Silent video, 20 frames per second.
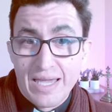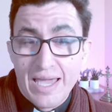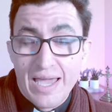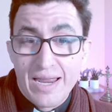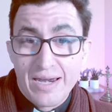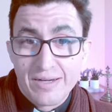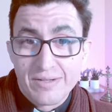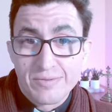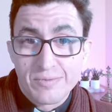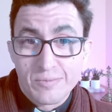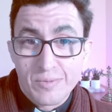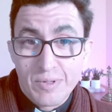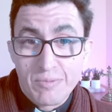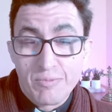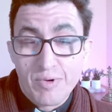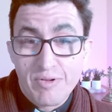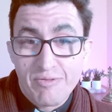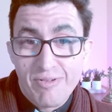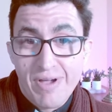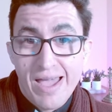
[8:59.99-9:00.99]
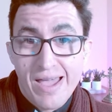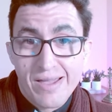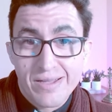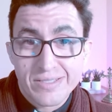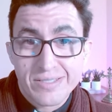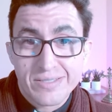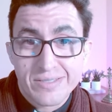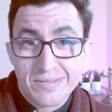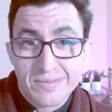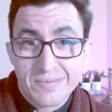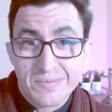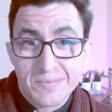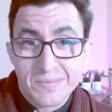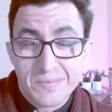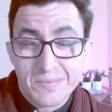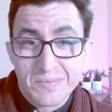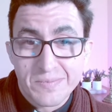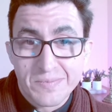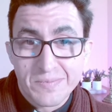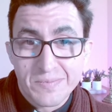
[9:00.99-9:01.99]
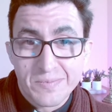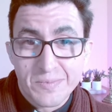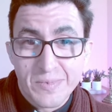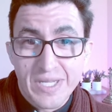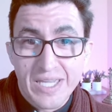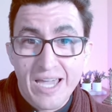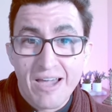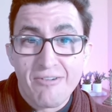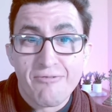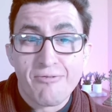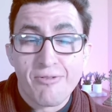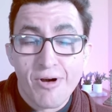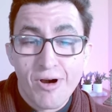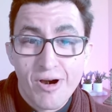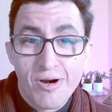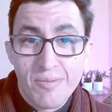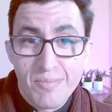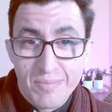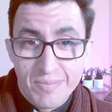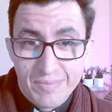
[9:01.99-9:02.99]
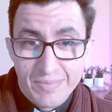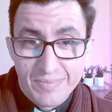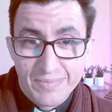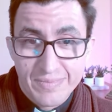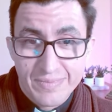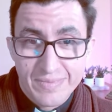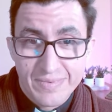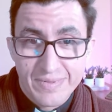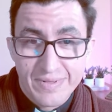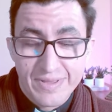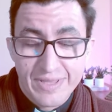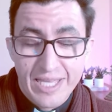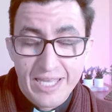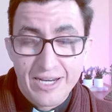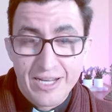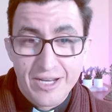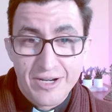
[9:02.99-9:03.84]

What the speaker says: And when we fast, we affirm that